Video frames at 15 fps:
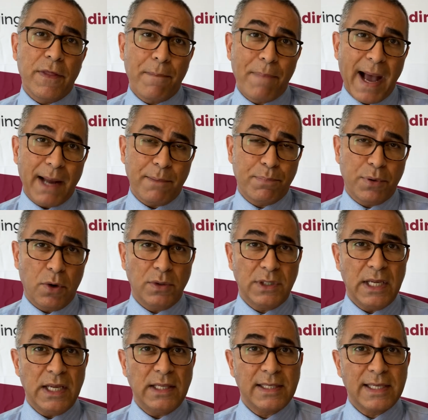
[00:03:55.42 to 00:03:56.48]
the bad
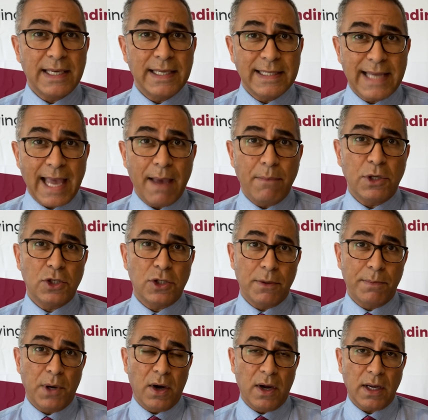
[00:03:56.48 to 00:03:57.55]
proteins can damage the
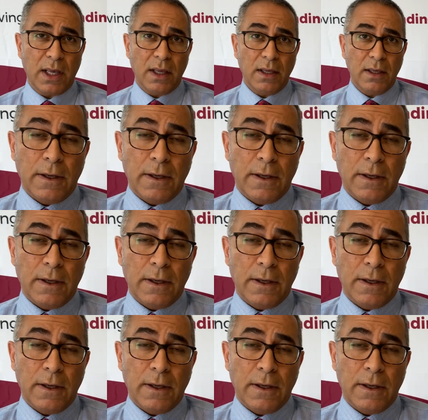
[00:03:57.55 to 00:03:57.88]
body.